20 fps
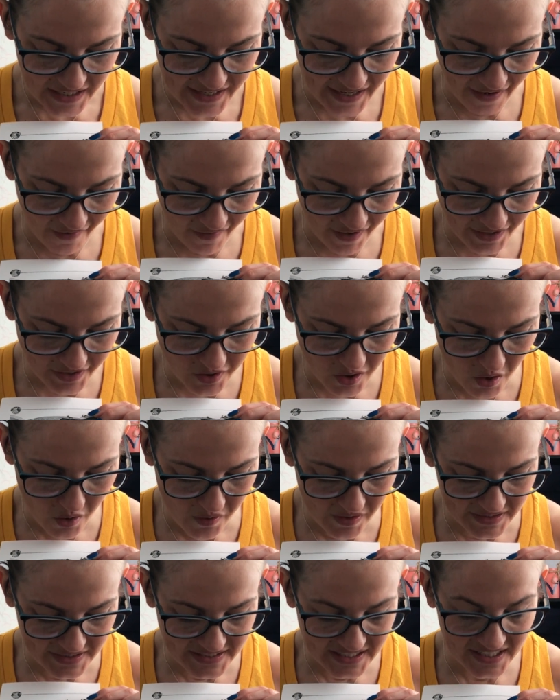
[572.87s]
Now I
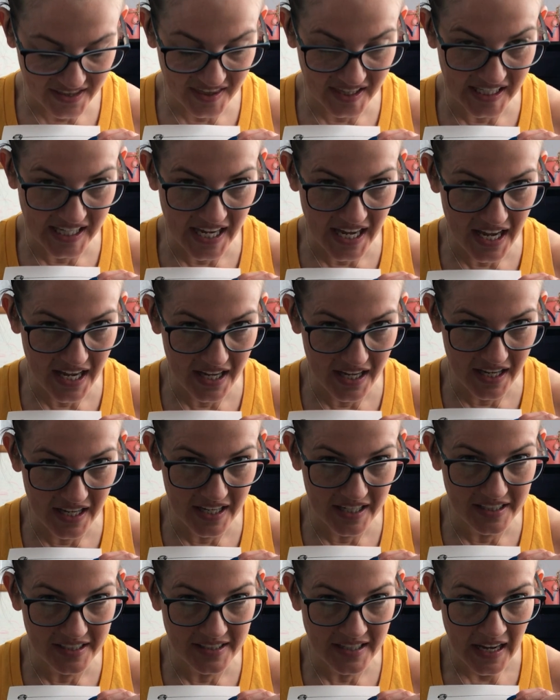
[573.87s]
noticed at the
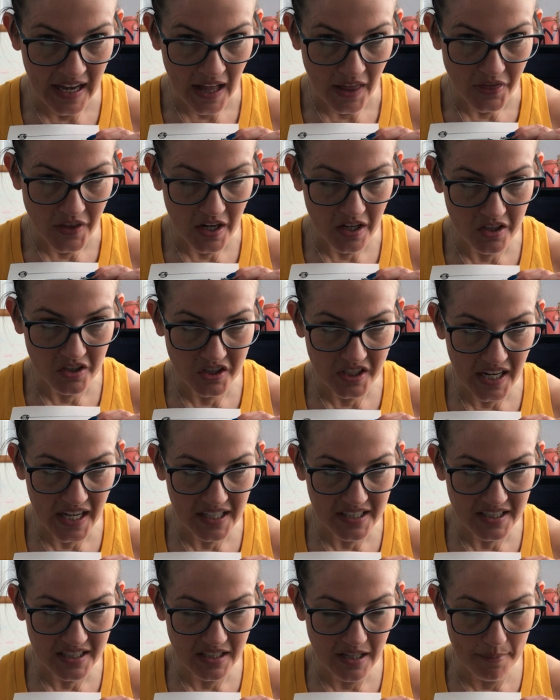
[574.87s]
end, there's an
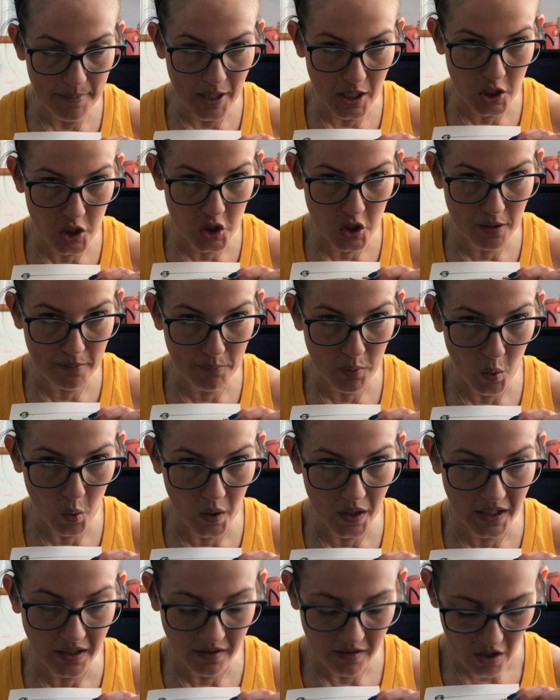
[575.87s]
exclamation
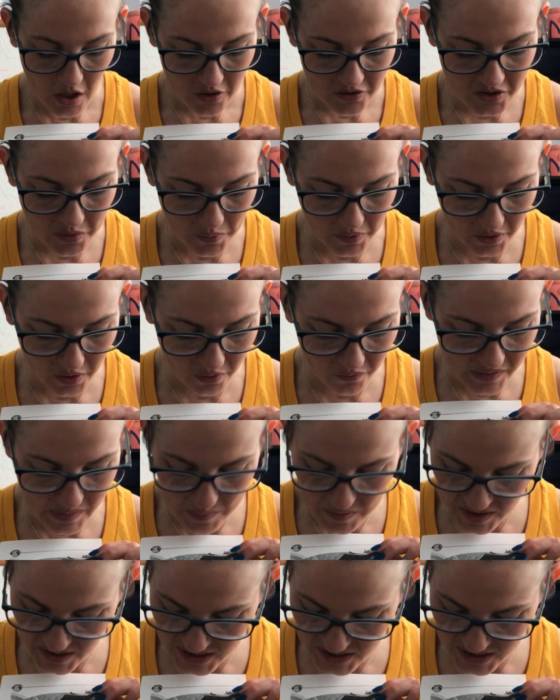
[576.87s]
point. So we're going to read with